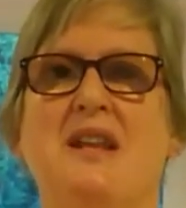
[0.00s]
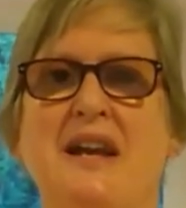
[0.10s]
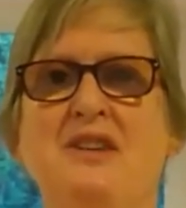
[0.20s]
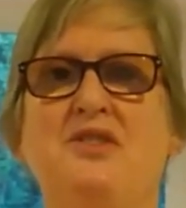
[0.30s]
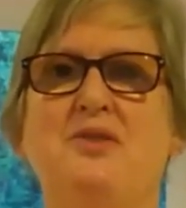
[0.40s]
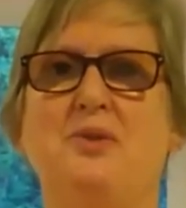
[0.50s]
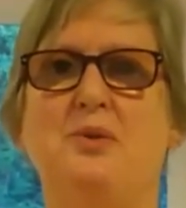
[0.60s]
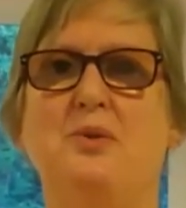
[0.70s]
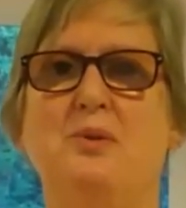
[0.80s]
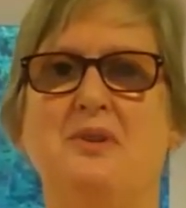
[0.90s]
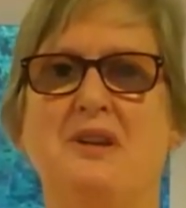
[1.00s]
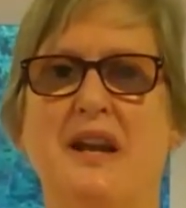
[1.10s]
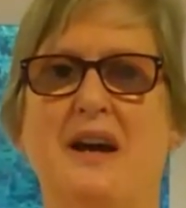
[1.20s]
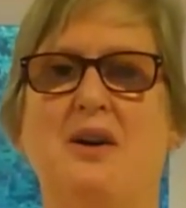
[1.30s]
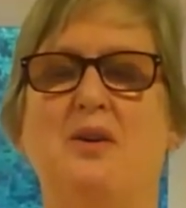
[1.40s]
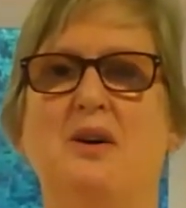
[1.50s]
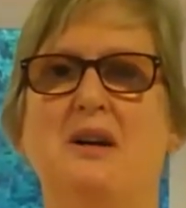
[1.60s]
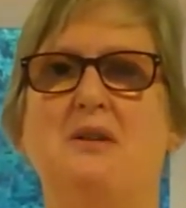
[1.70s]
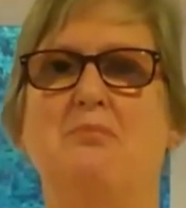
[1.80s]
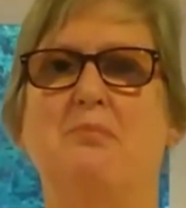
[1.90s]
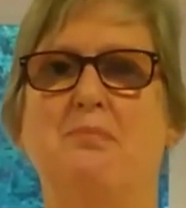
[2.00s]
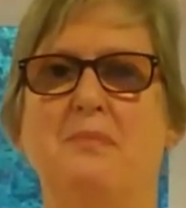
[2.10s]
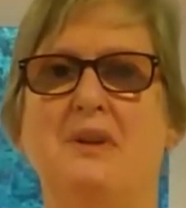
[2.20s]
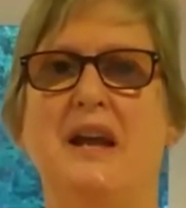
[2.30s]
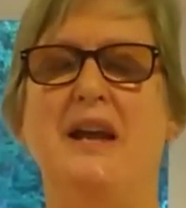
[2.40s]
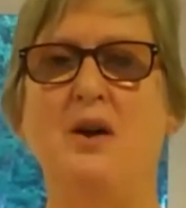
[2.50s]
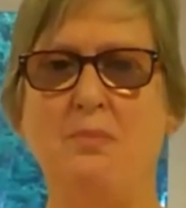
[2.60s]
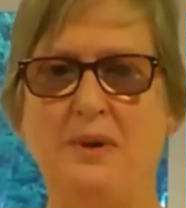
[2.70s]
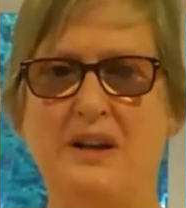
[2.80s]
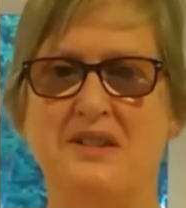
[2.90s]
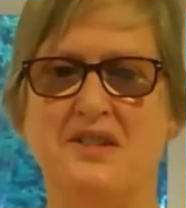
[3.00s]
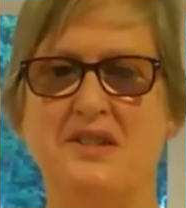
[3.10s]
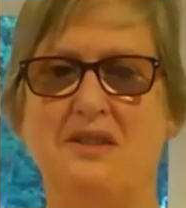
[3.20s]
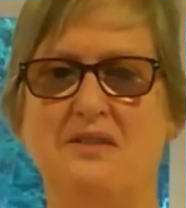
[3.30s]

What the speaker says: like to now help us